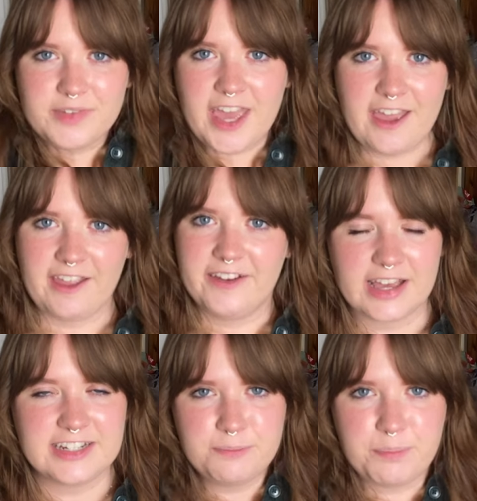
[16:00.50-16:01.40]
yay,
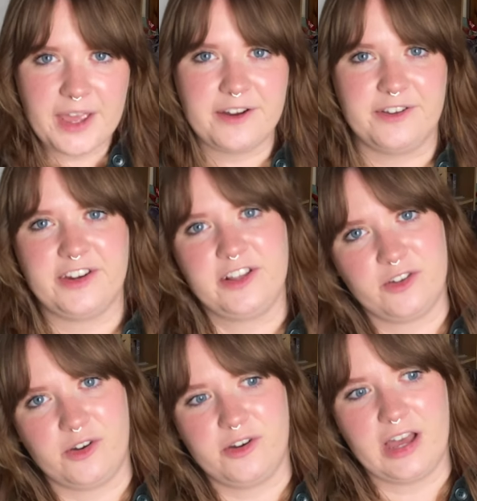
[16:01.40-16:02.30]
I did better than I
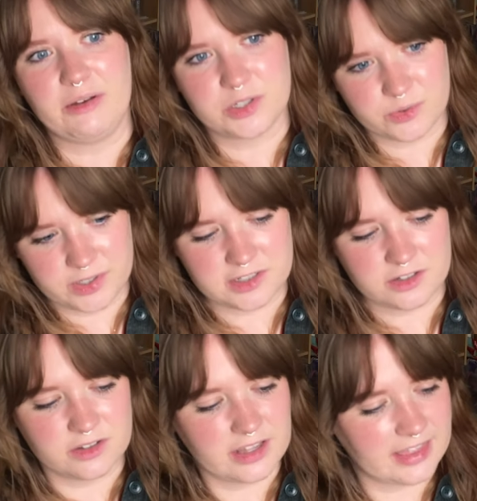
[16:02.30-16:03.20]
thought I was going
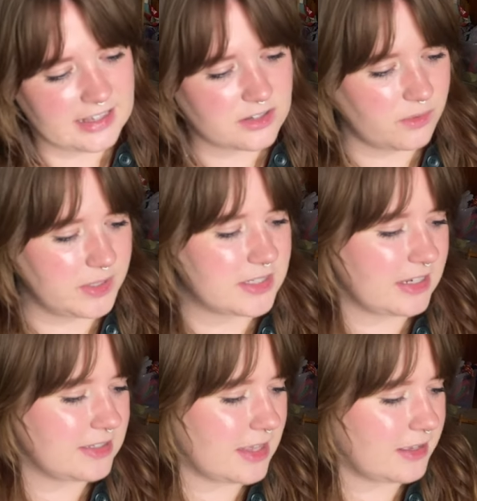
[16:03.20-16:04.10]
to. And that's always a
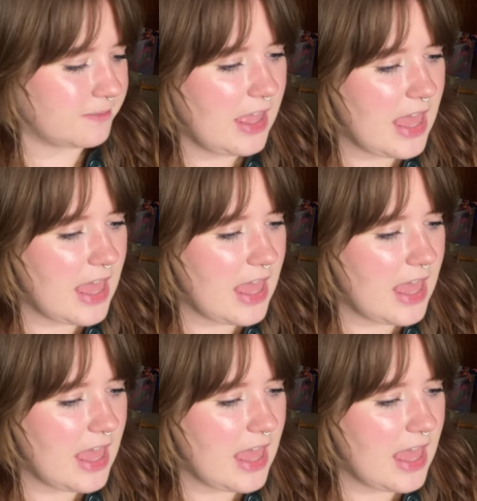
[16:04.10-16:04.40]
nice thing.